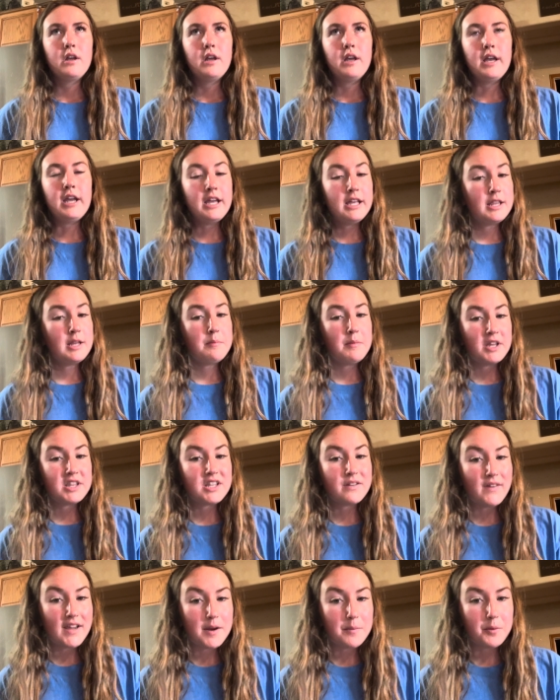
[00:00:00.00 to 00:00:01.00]
In the month
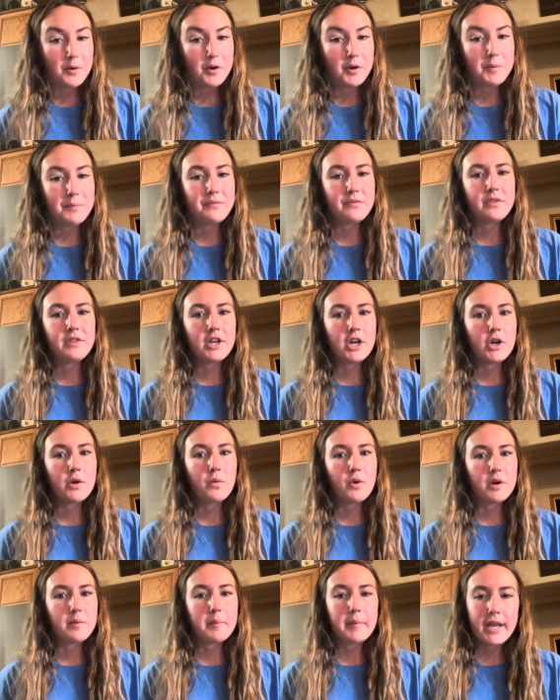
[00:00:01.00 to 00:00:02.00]
of April, there
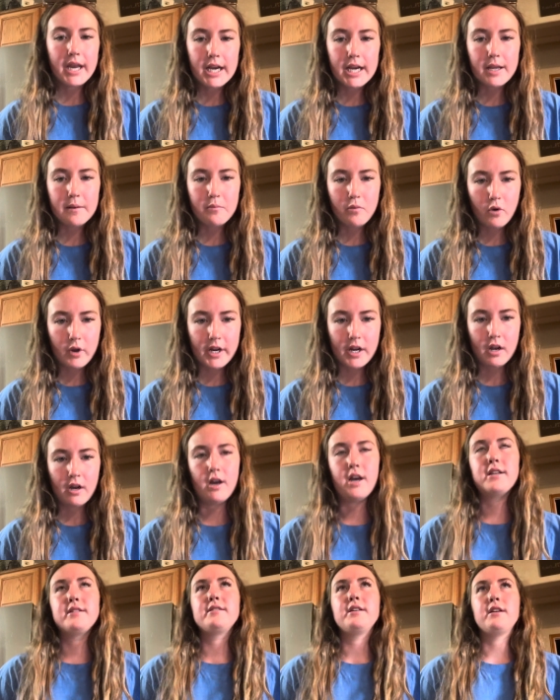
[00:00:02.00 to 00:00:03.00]
were many
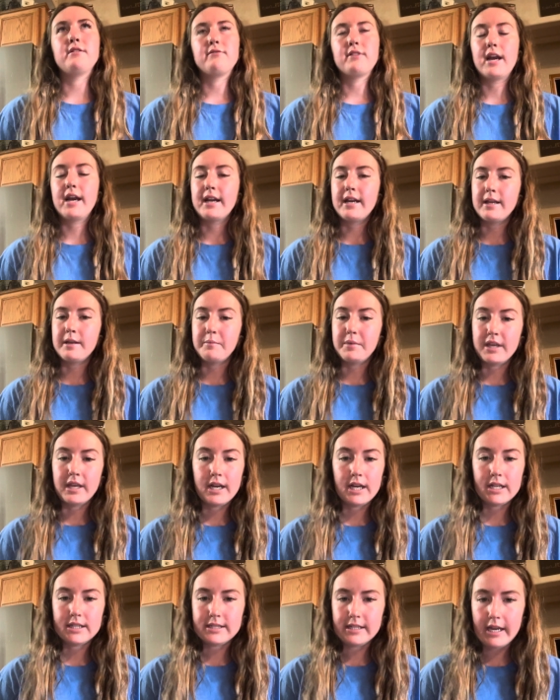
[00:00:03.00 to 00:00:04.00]
boycotts and rioting
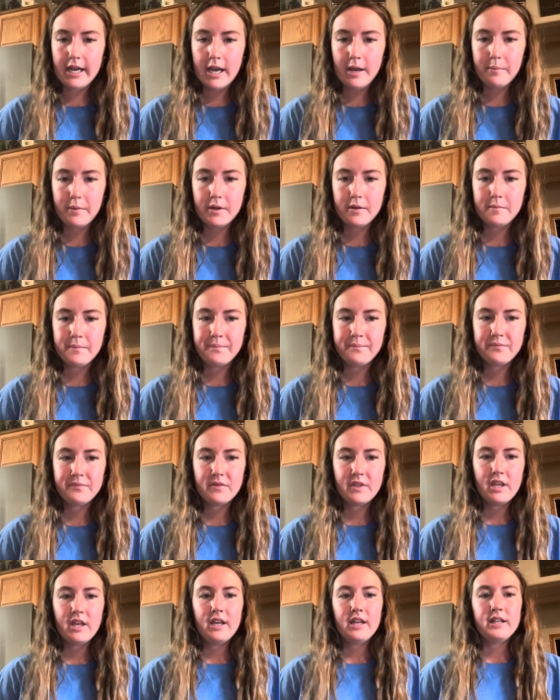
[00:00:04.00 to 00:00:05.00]
beginning to happen.
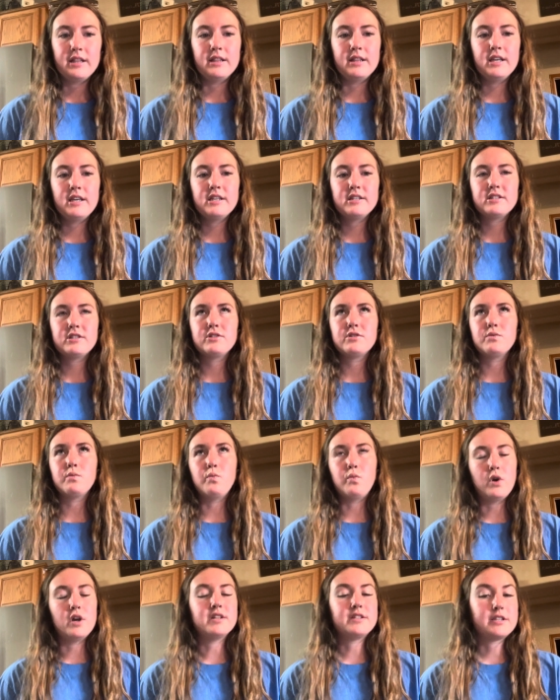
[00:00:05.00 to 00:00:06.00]
This
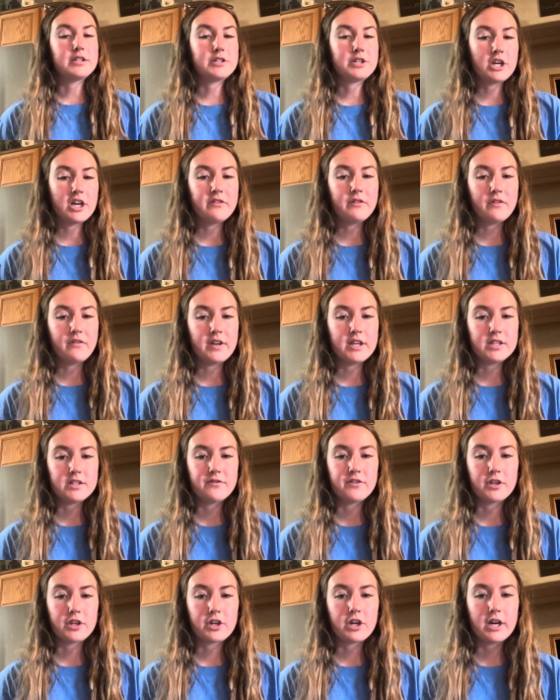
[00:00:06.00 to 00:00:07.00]
was the turn of events
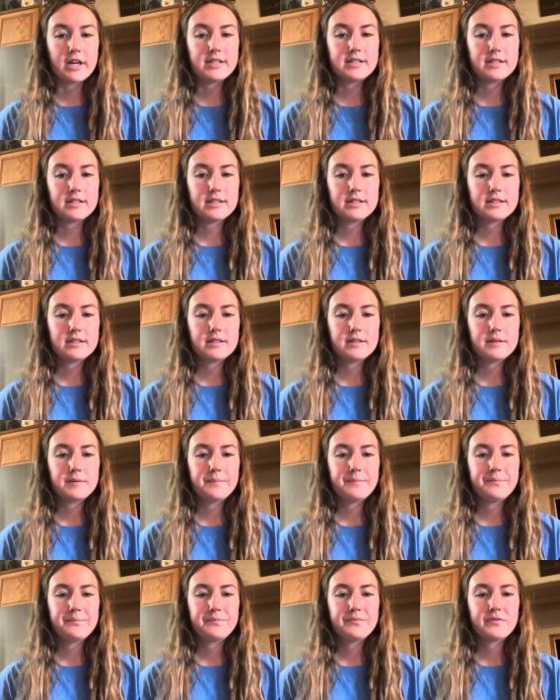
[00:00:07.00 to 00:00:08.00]
for the crisis.
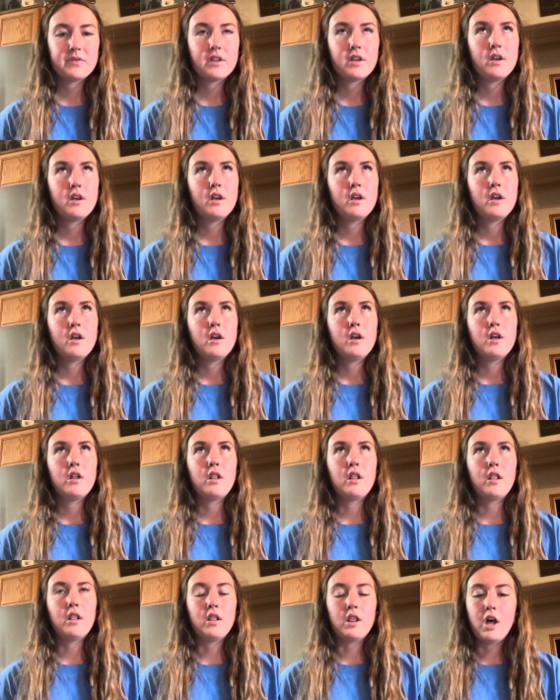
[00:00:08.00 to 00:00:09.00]

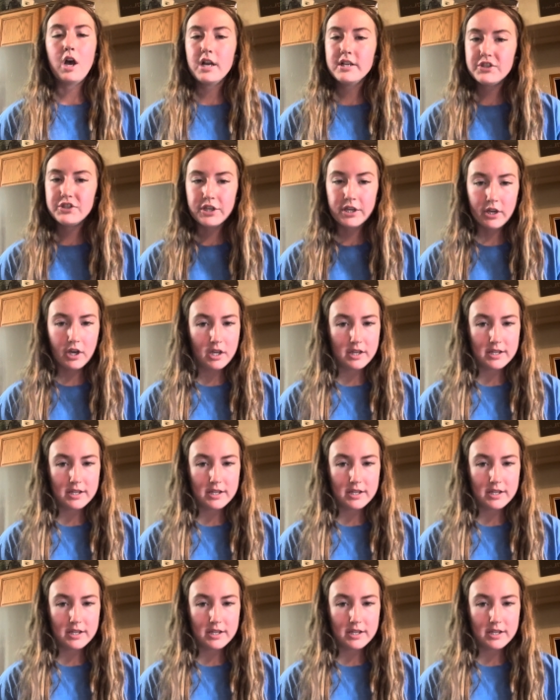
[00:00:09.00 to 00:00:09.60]
Launching all